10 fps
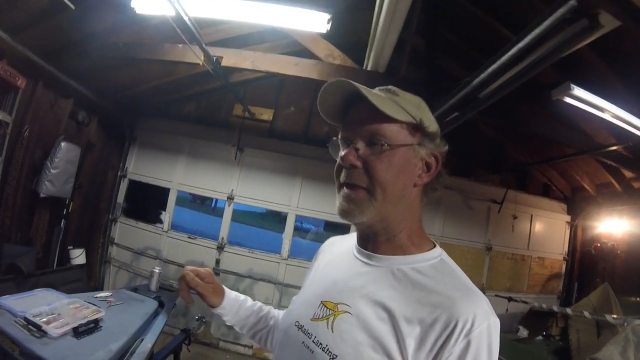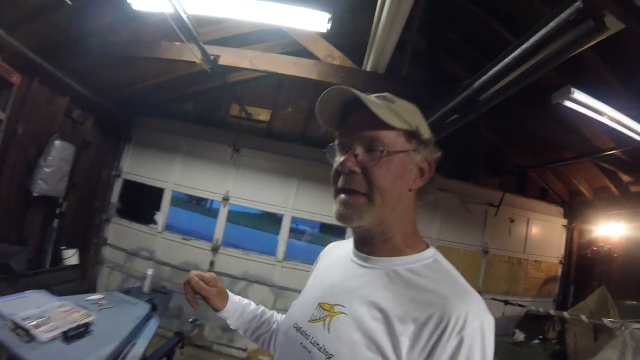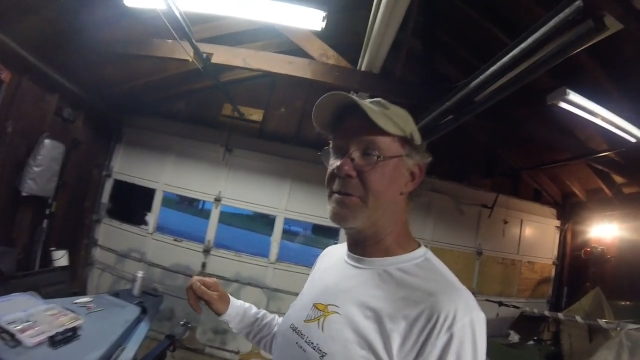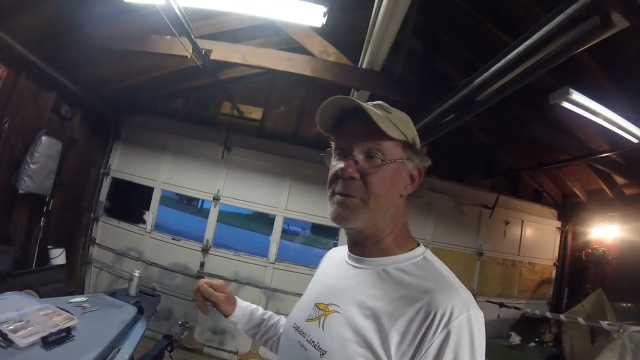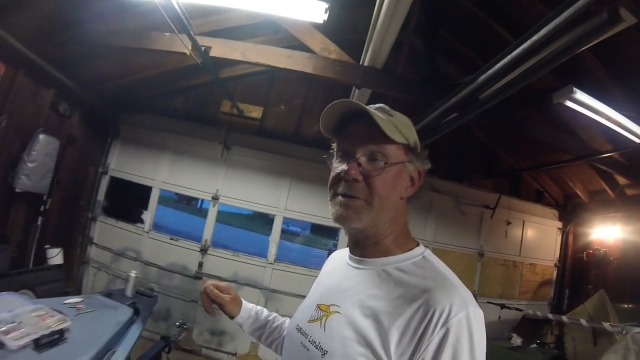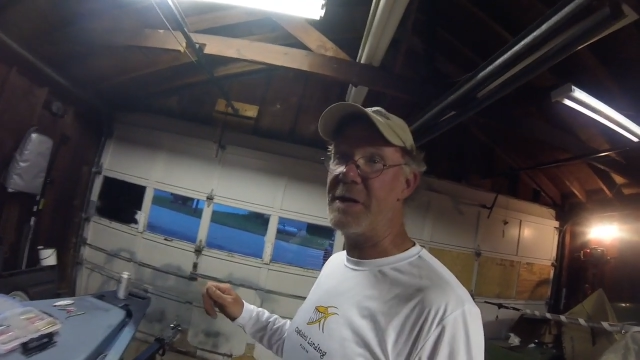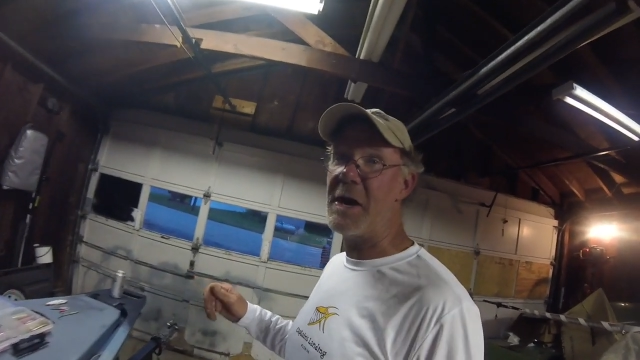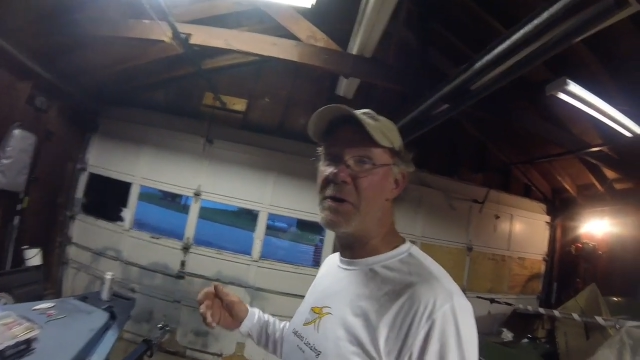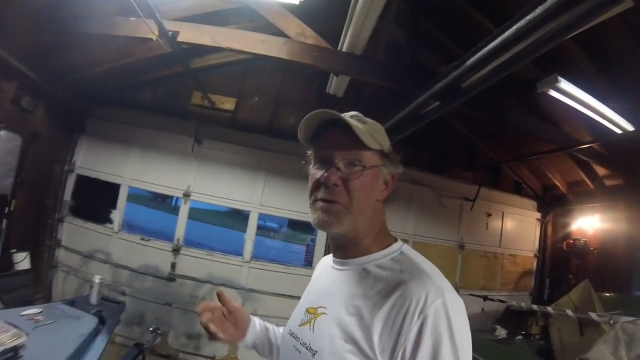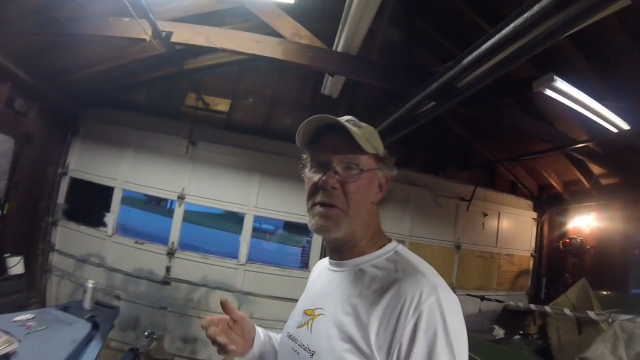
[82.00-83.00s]
think it was
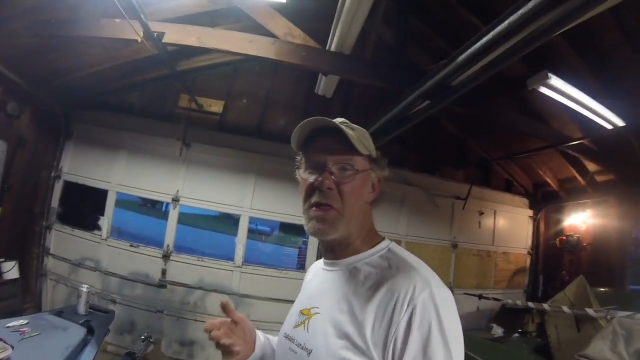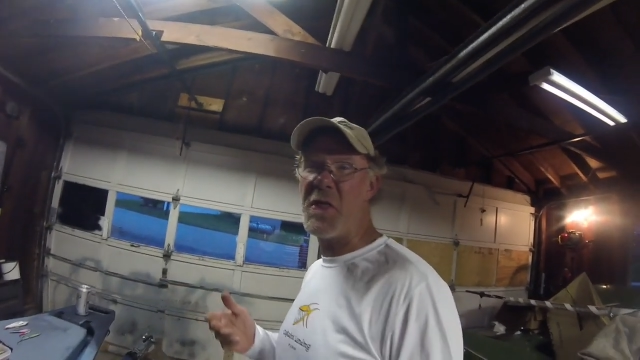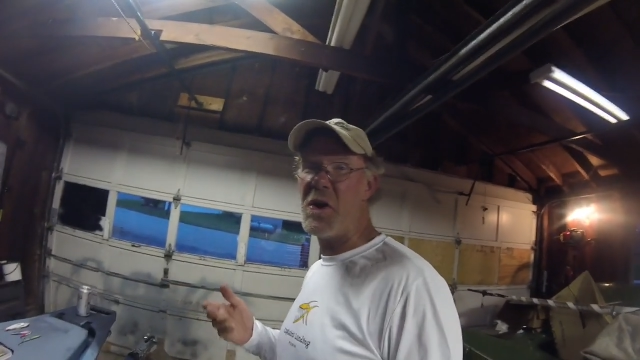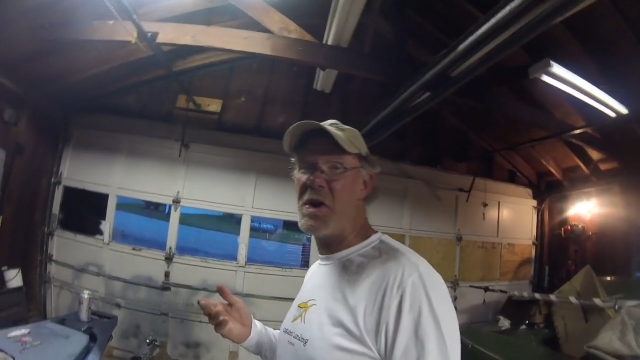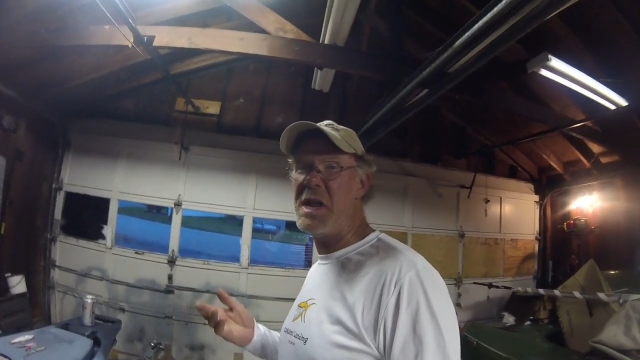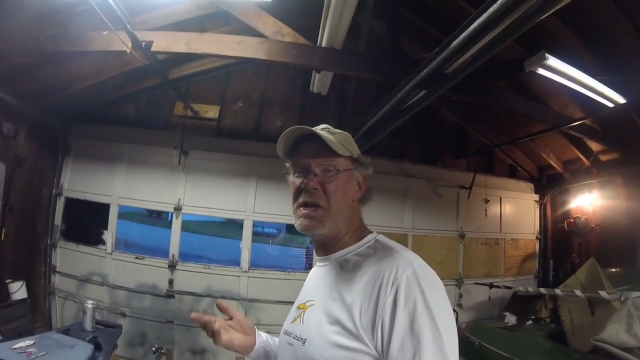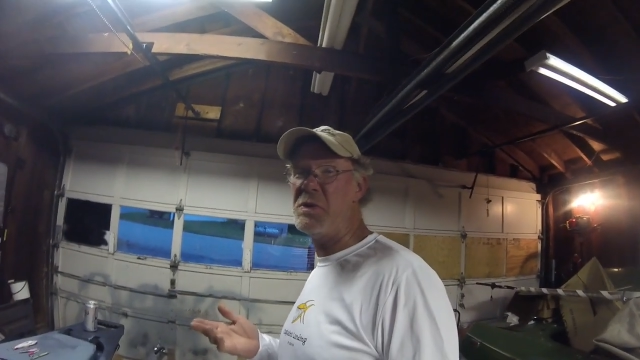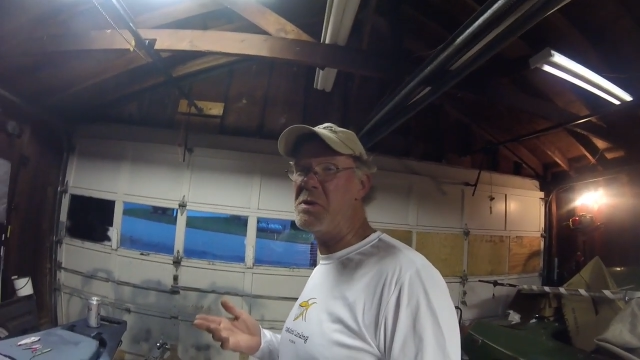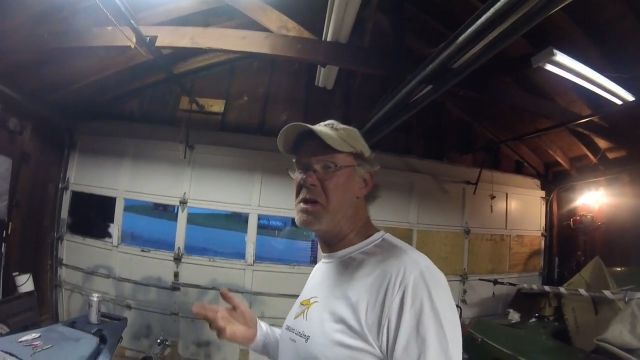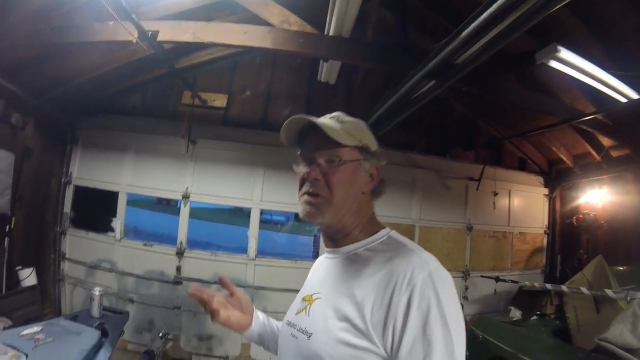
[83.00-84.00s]
$130
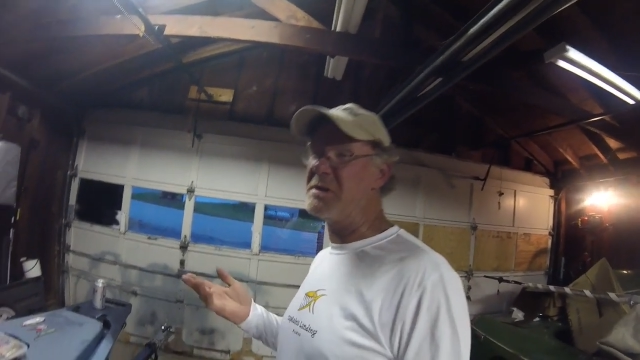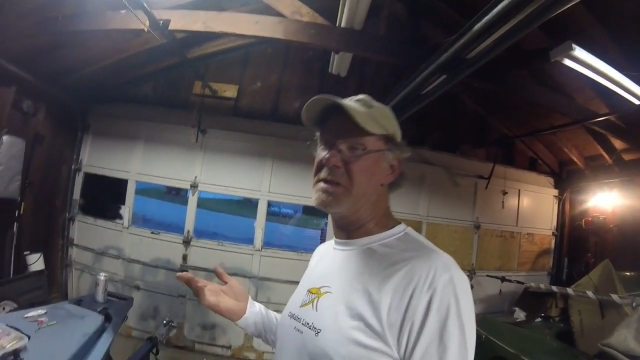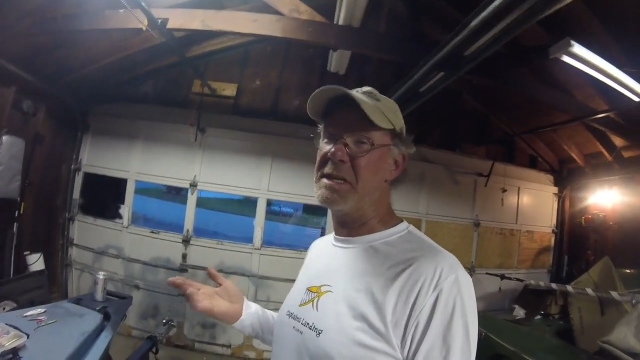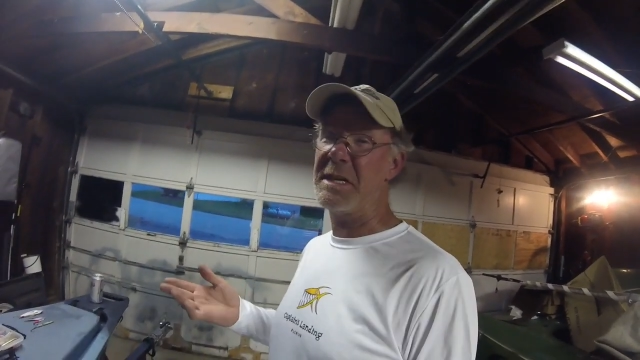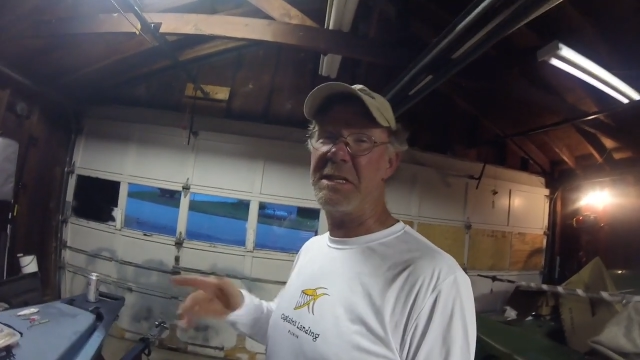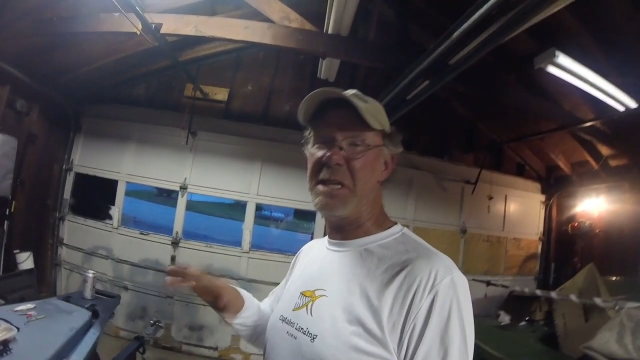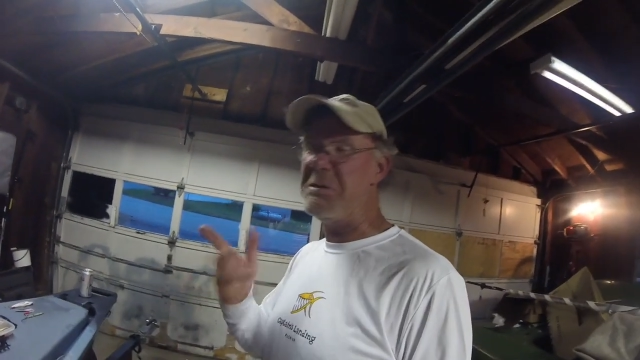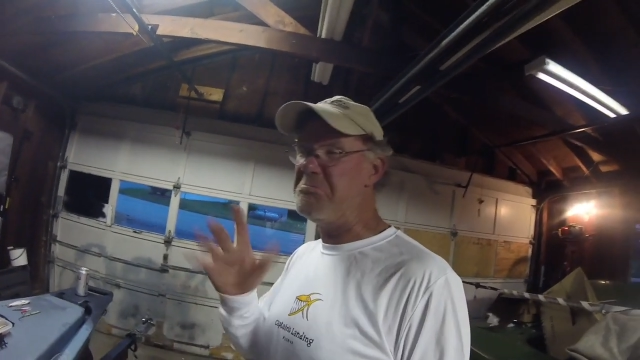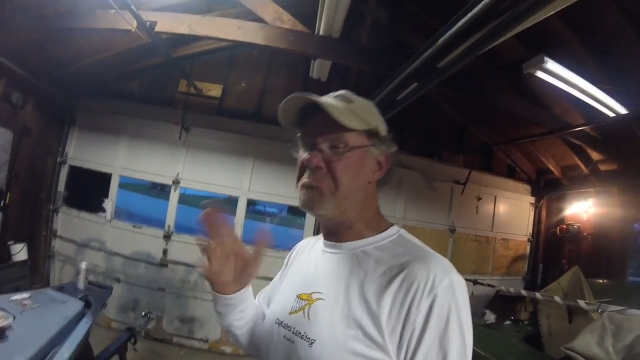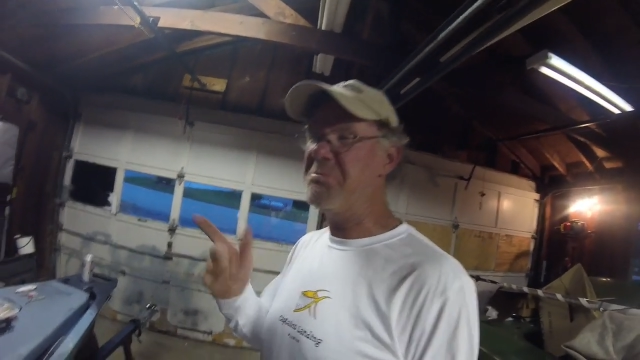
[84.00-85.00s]
to $160
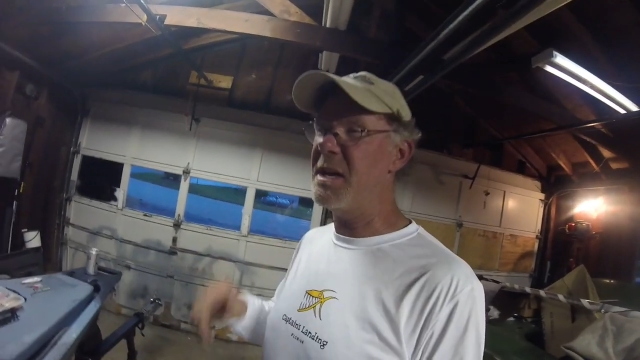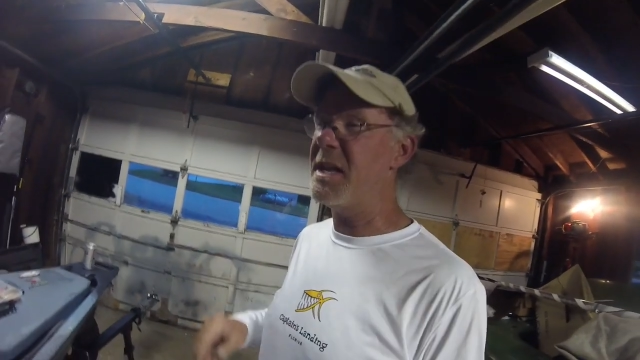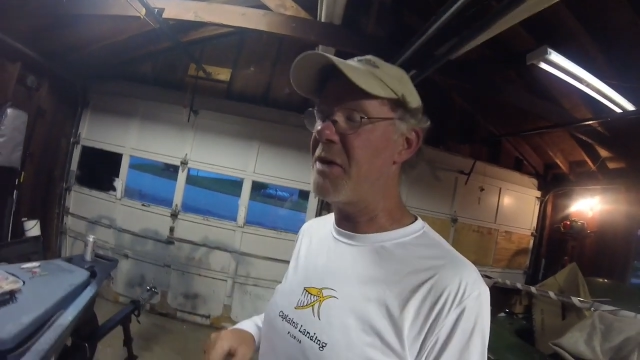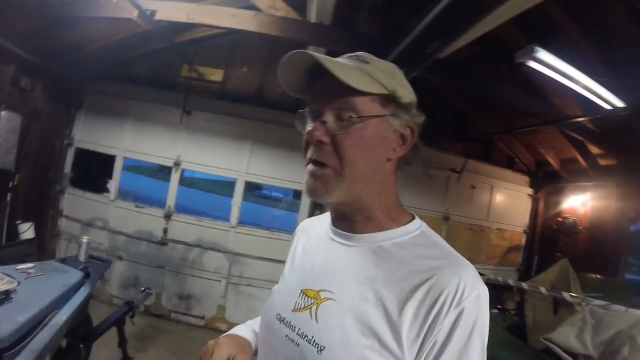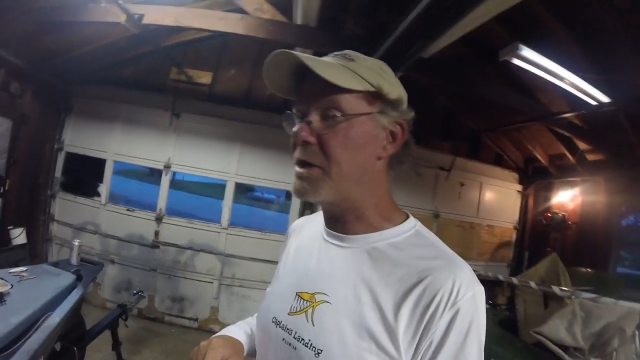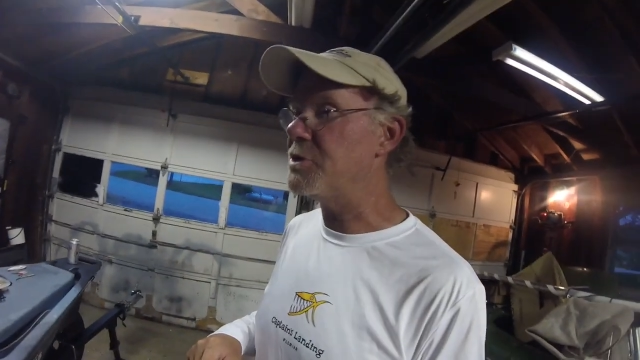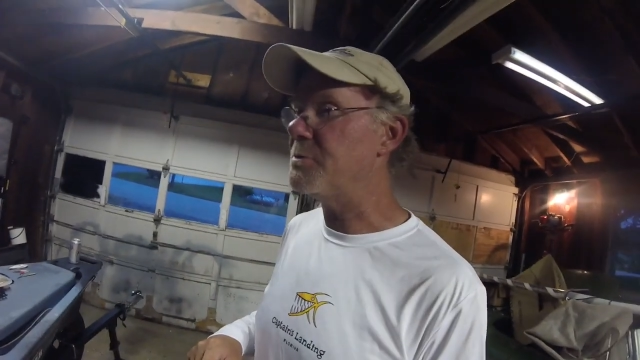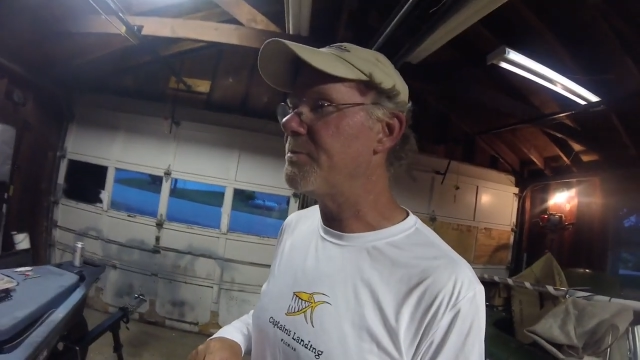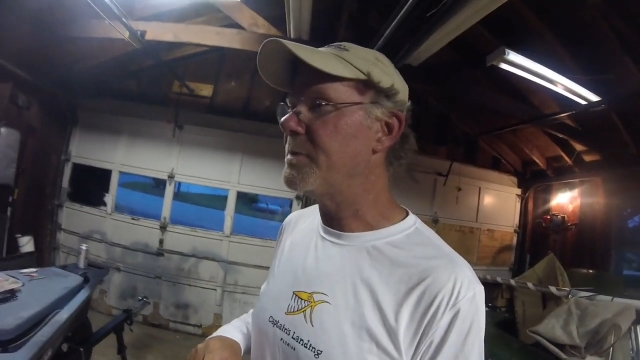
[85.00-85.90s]
in that range.